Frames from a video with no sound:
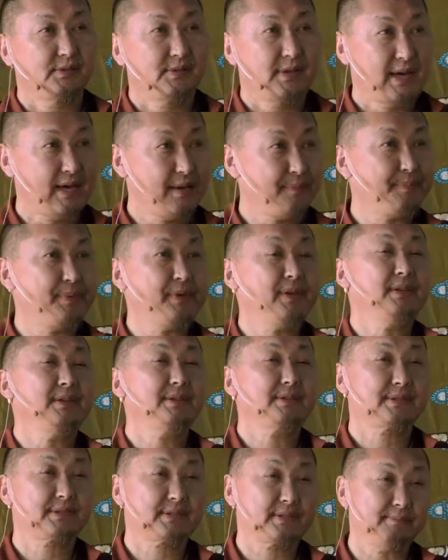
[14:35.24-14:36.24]
Happy,
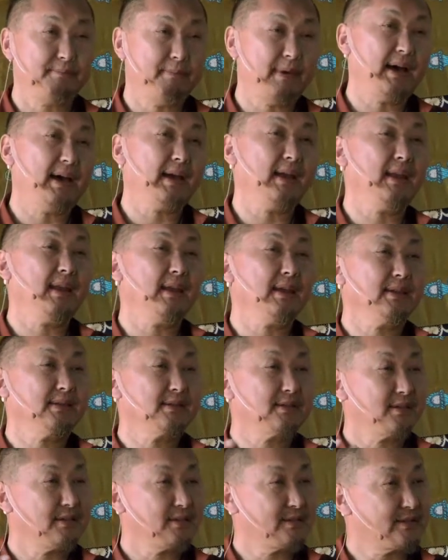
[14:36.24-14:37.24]

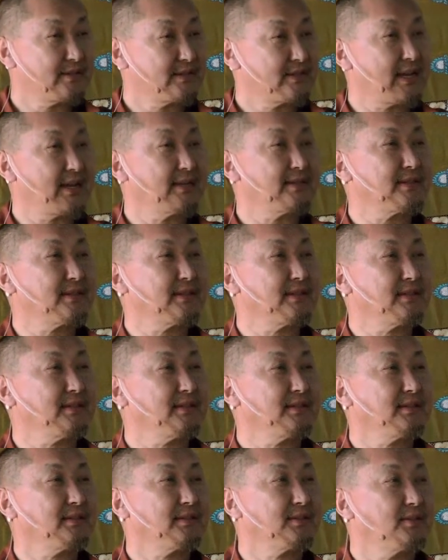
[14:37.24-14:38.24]
smiling, dancing,
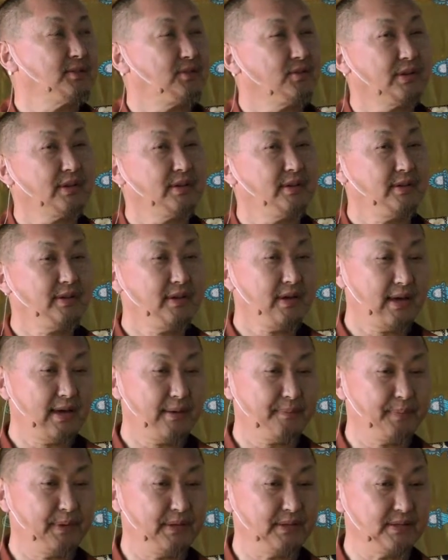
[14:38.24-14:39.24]
okay,
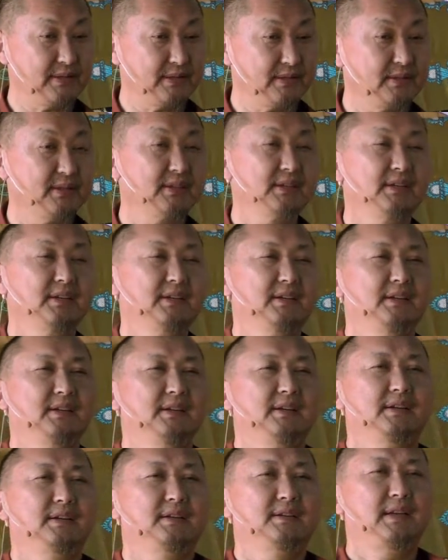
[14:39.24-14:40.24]
happy.
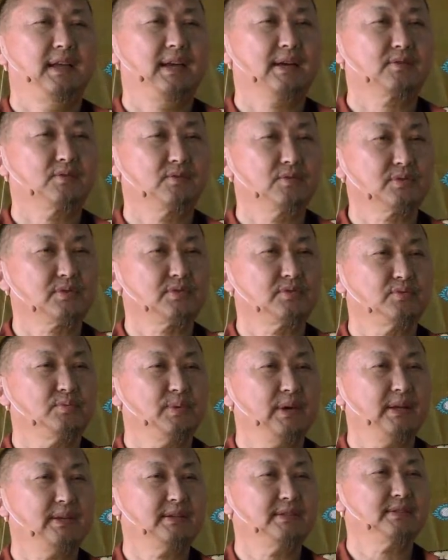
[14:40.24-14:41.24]
Like also
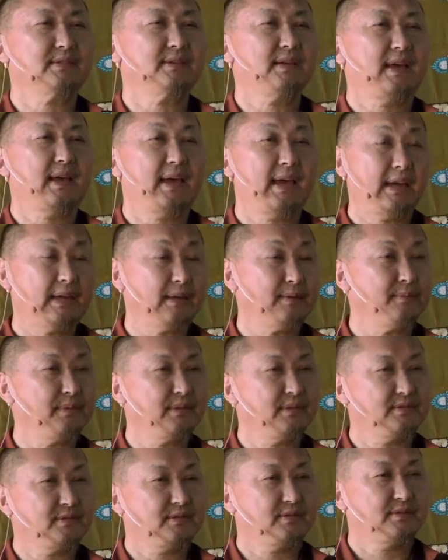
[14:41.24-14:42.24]
one is like
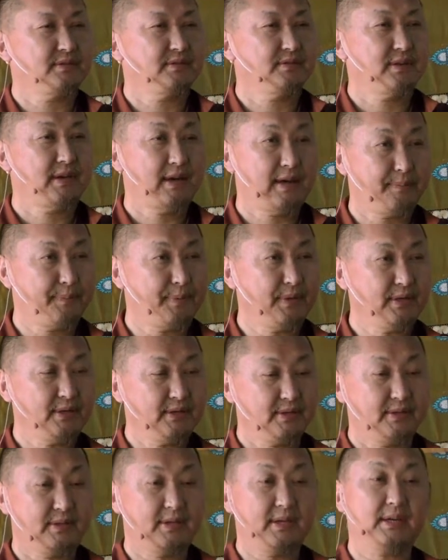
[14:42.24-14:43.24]
animals. Happy,
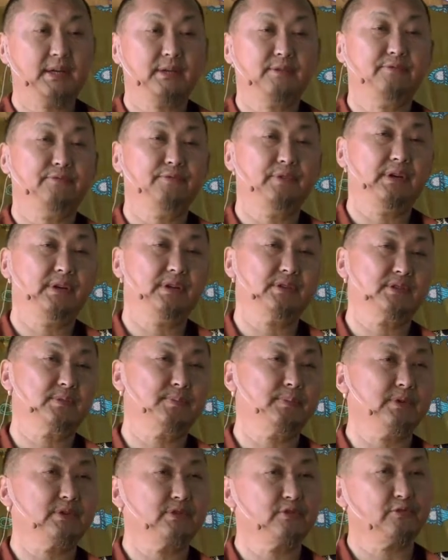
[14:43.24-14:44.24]
they have very
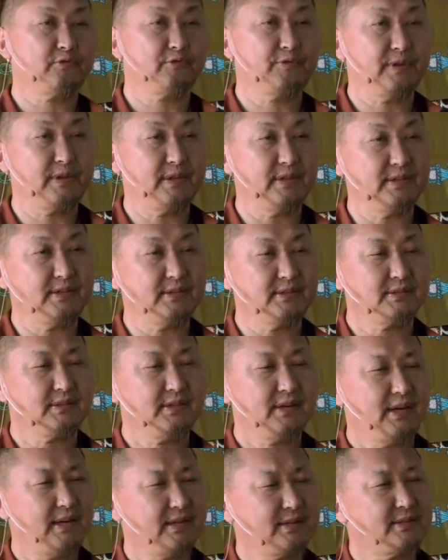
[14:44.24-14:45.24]
special feeling
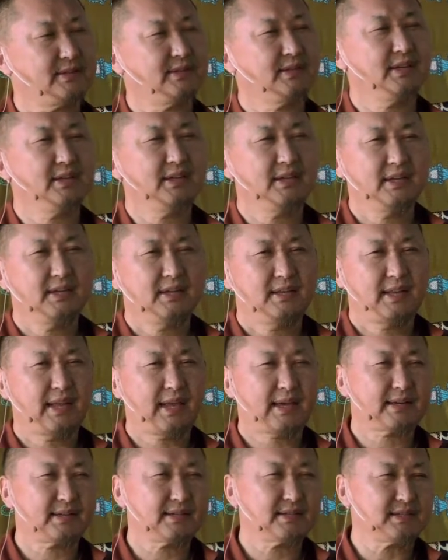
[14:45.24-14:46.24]
and
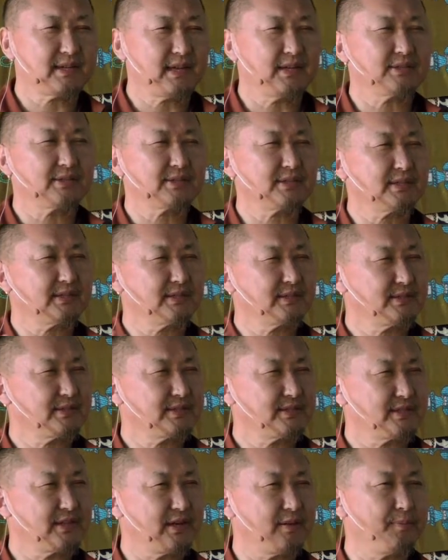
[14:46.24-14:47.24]
like a dancing,
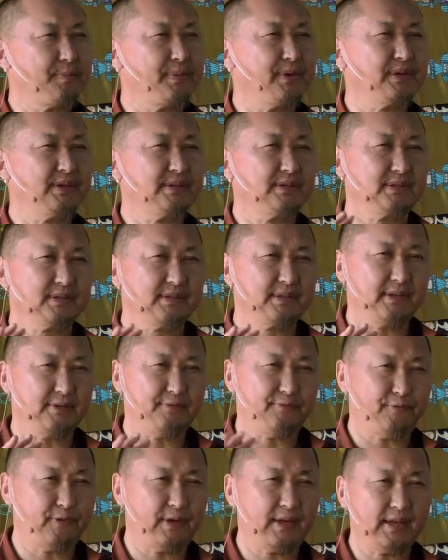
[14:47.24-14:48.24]
jumping, they
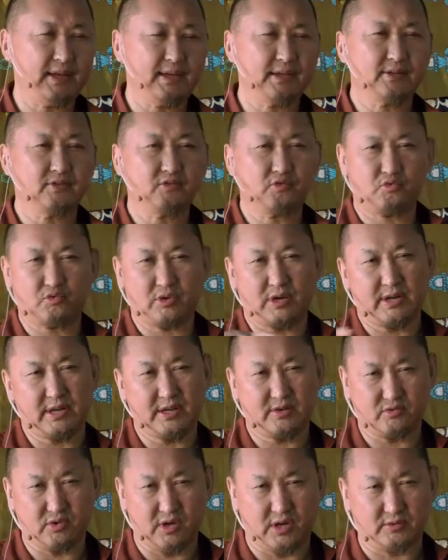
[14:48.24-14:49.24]
play,
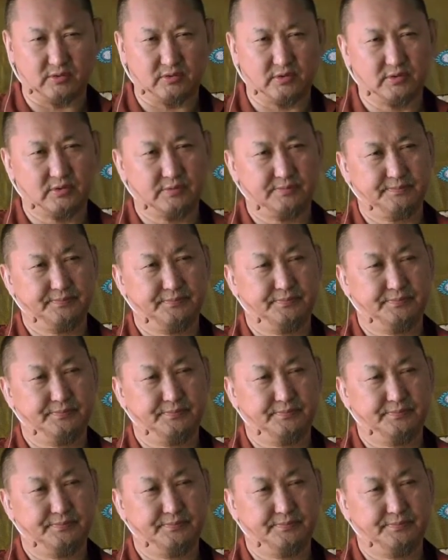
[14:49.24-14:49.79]
running around.